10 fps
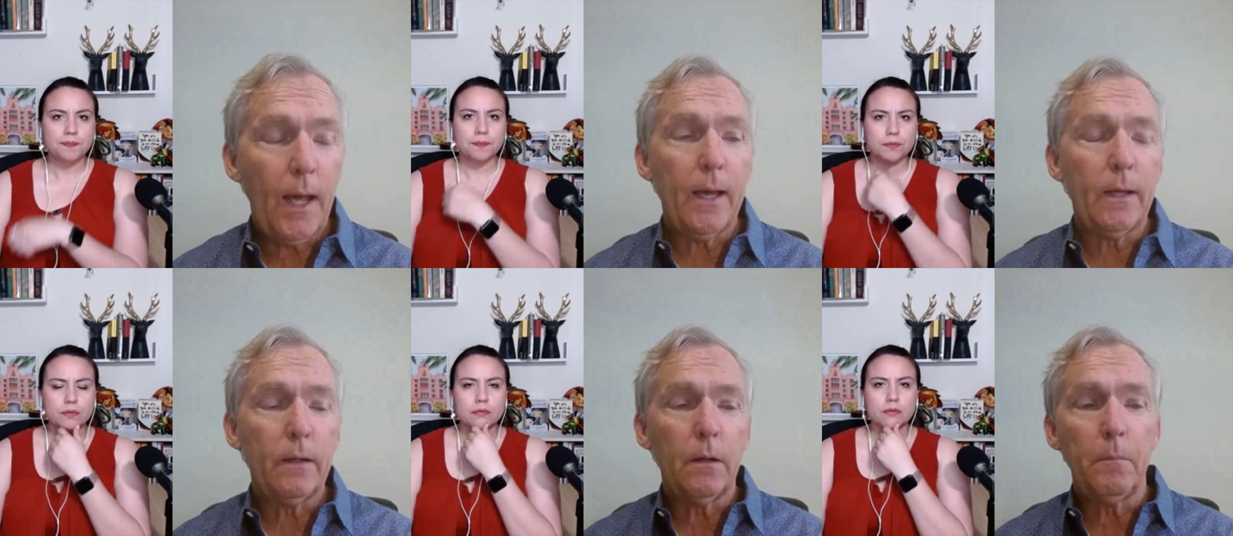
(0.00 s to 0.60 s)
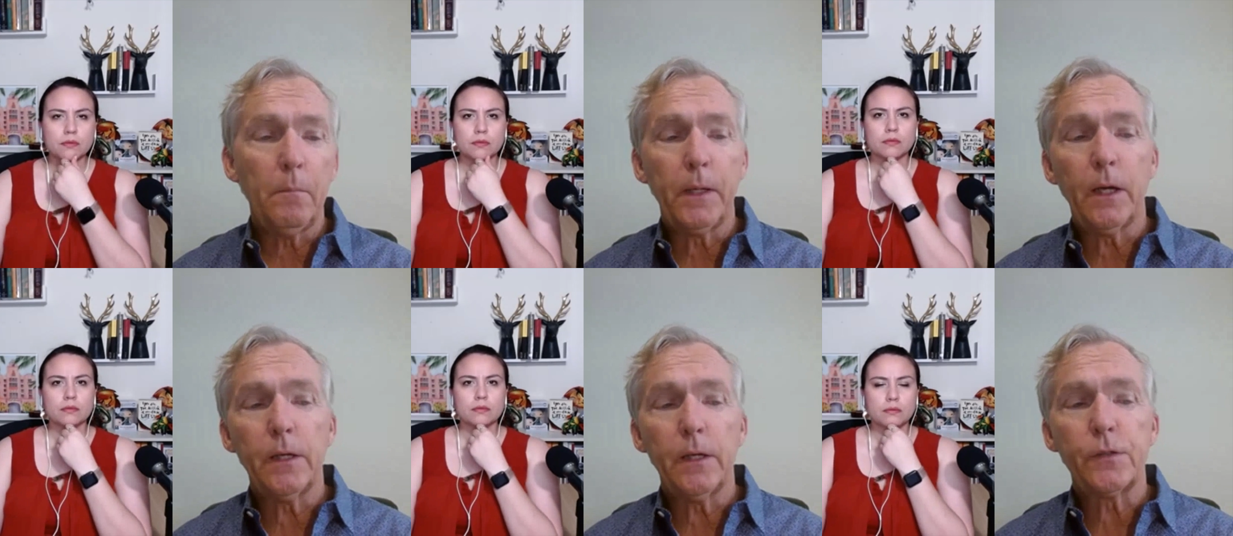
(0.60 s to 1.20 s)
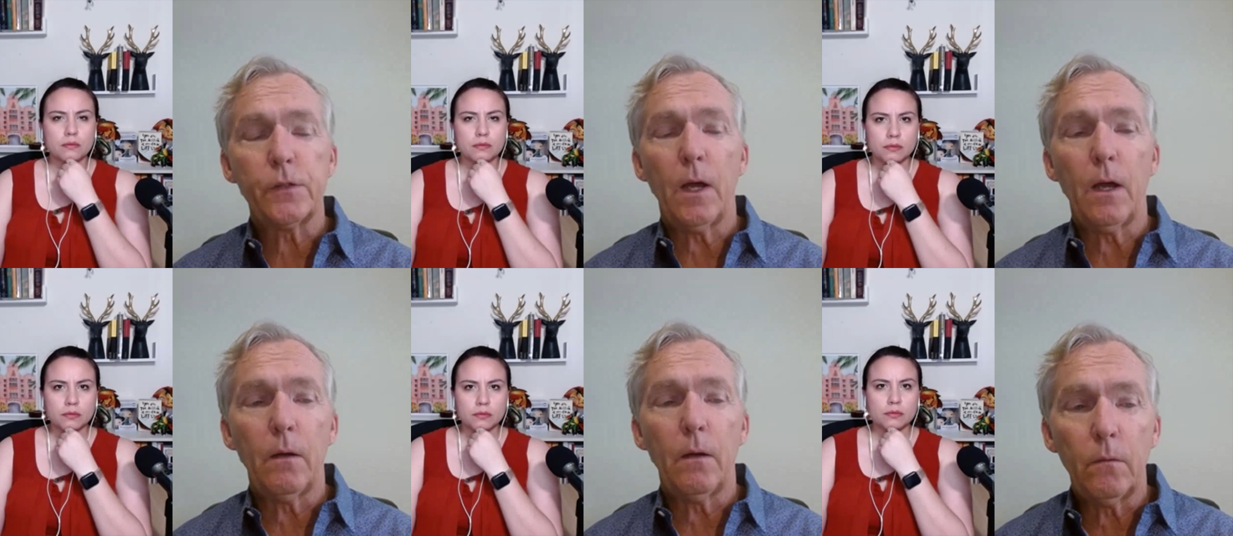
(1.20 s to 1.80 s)
Speaker 1: And because
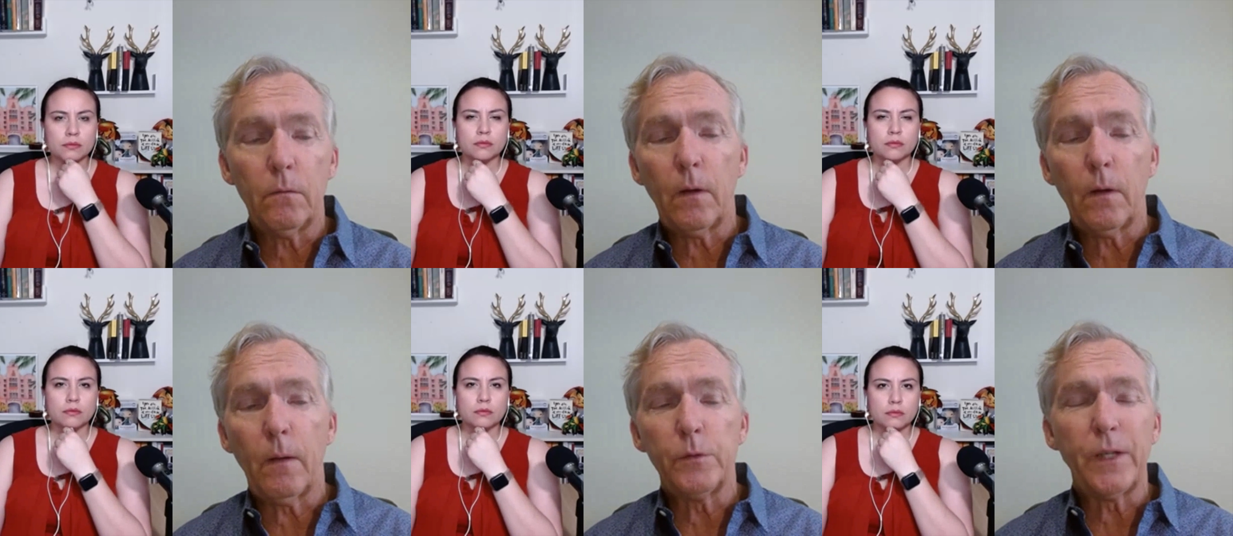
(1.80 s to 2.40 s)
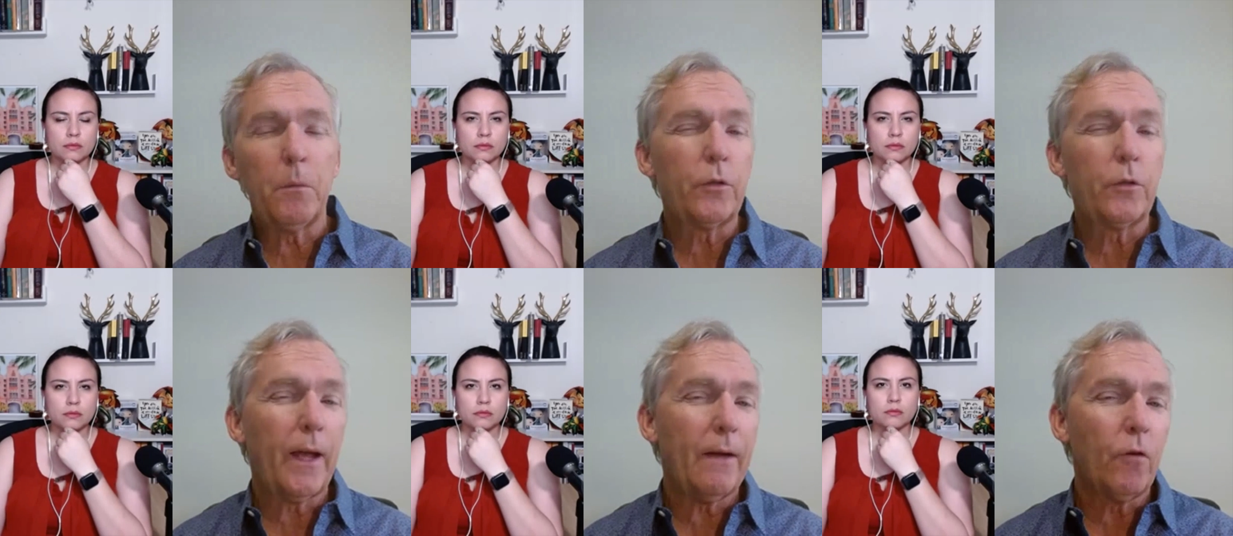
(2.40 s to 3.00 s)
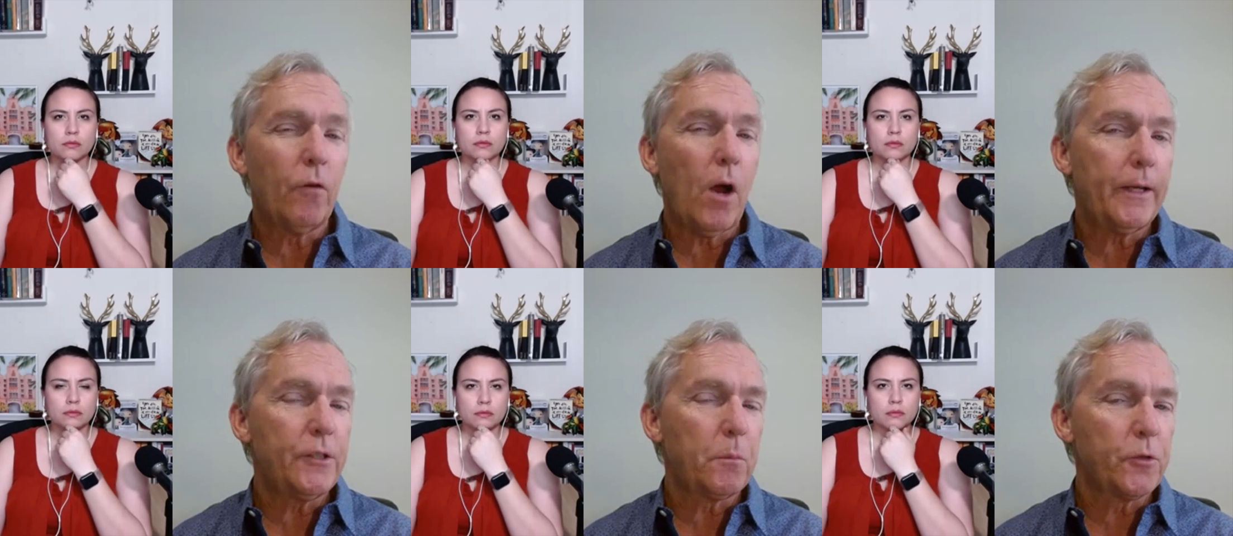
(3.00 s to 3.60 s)
uh, I was able to have
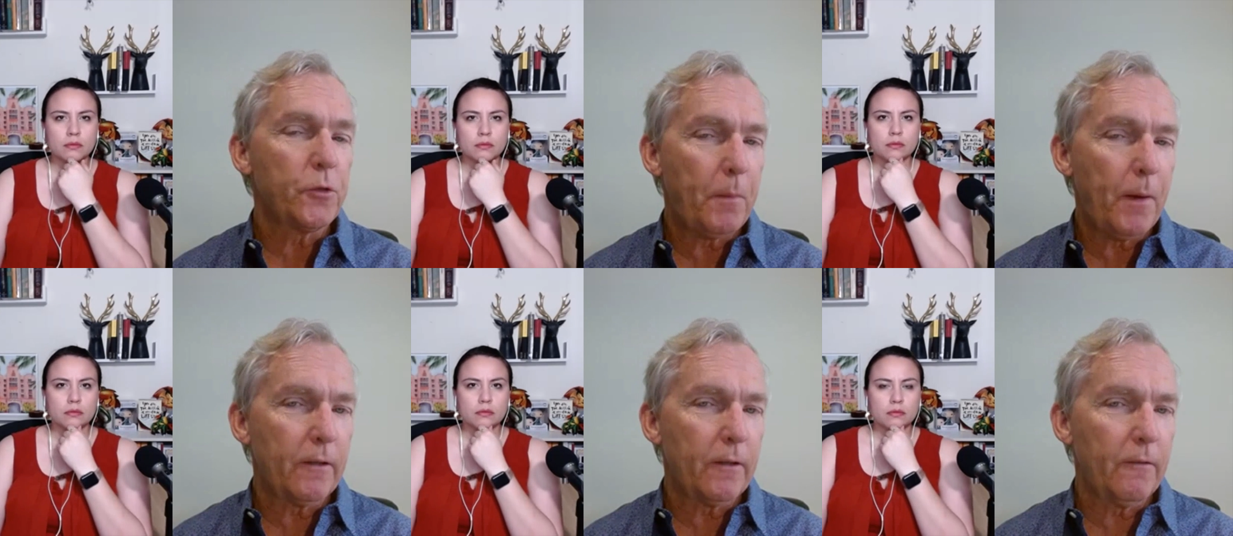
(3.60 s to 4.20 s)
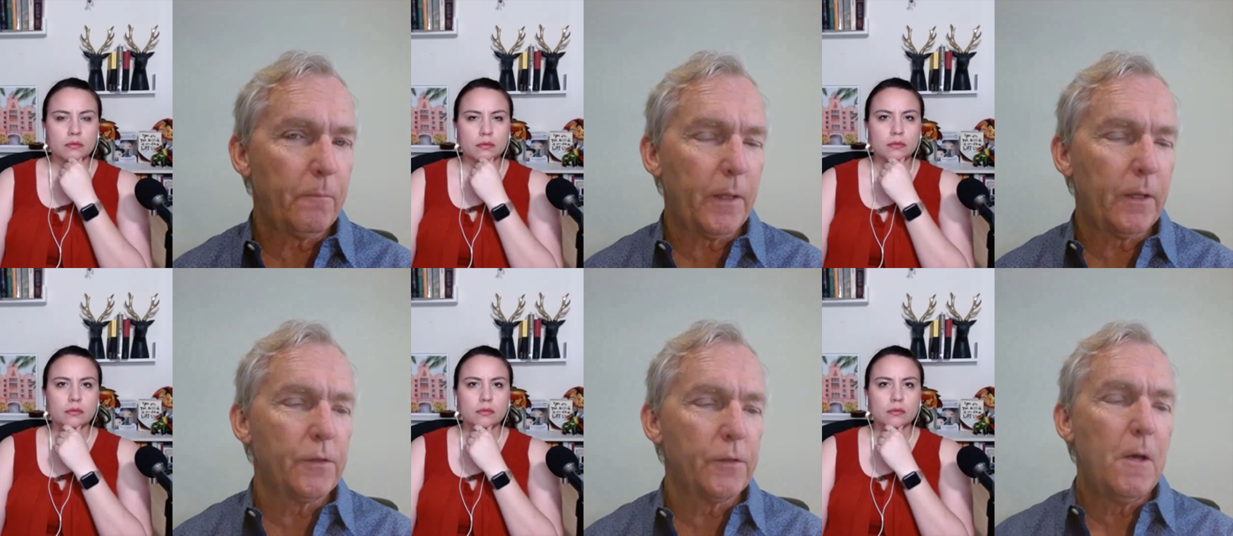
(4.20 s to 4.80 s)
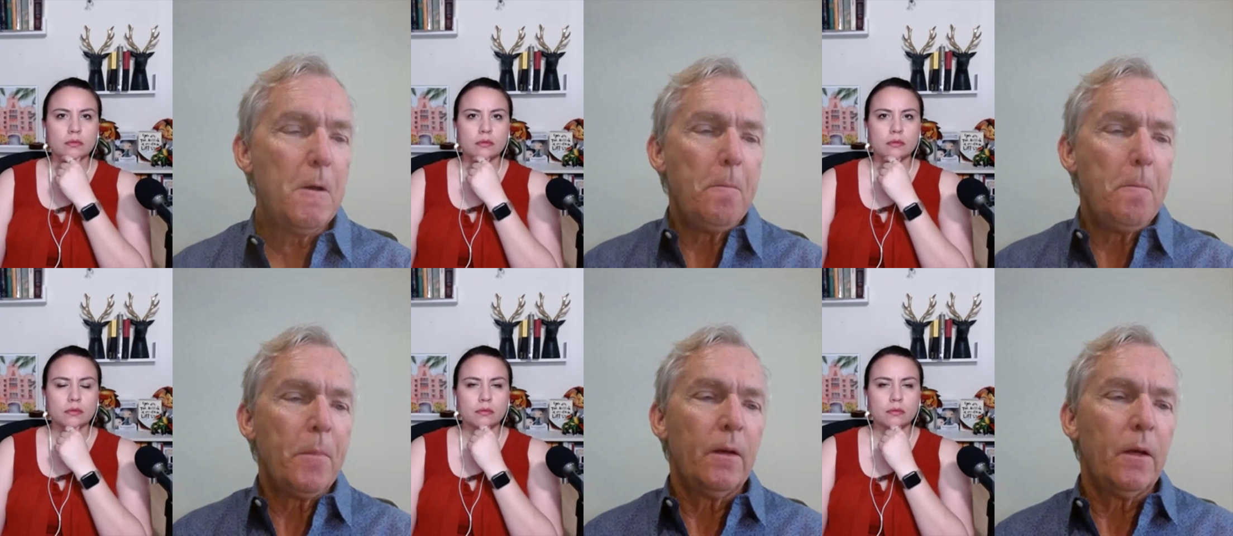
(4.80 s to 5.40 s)
Rocky's perspective, because
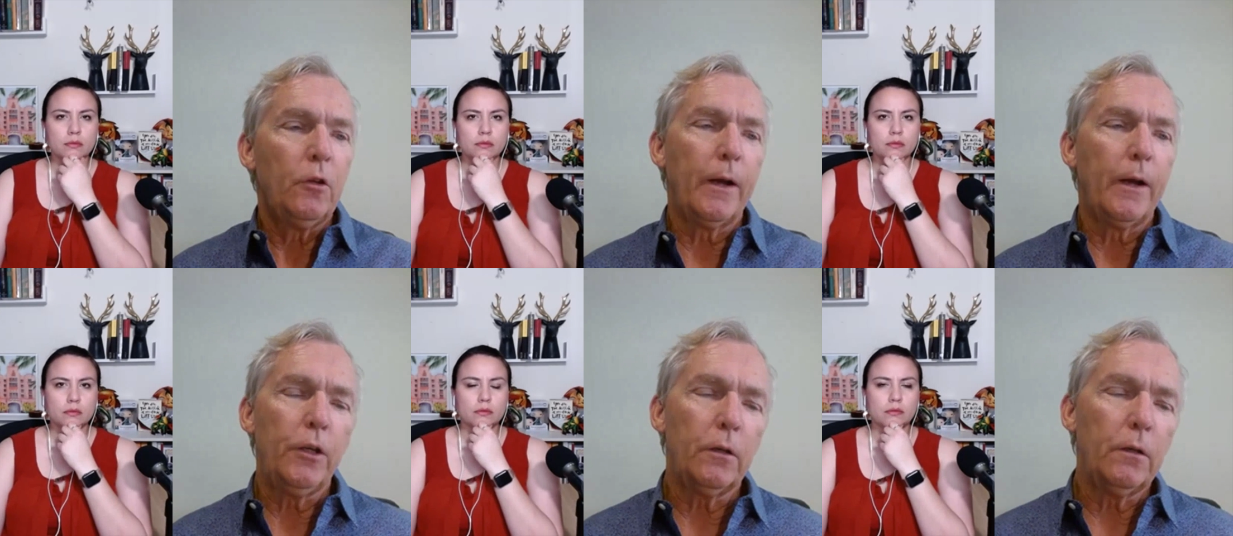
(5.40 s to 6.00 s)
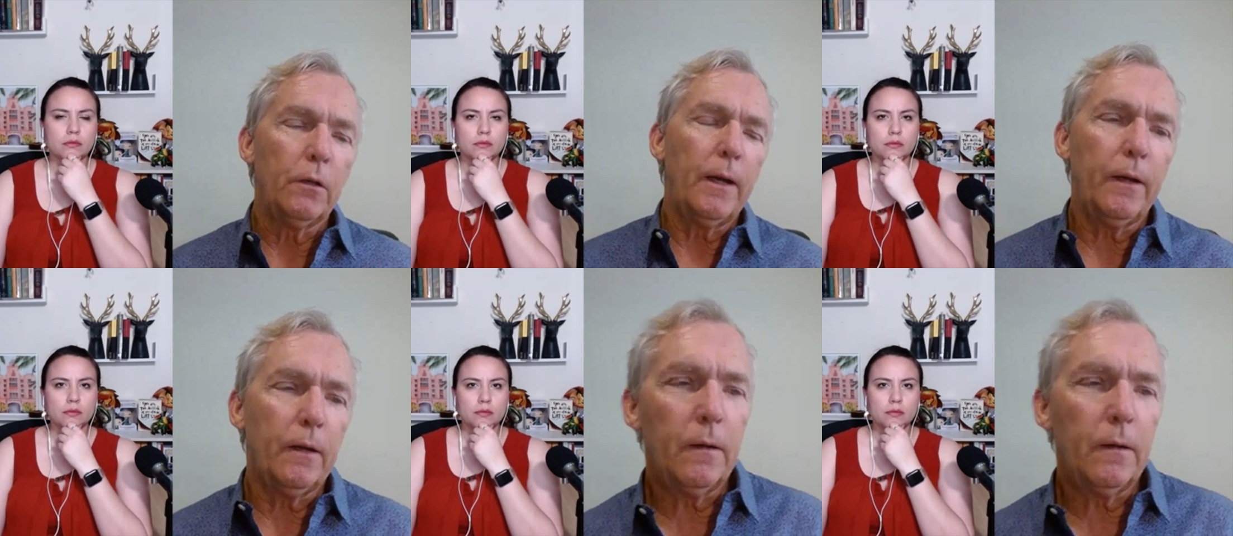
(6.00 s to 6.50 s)
you know, I, I,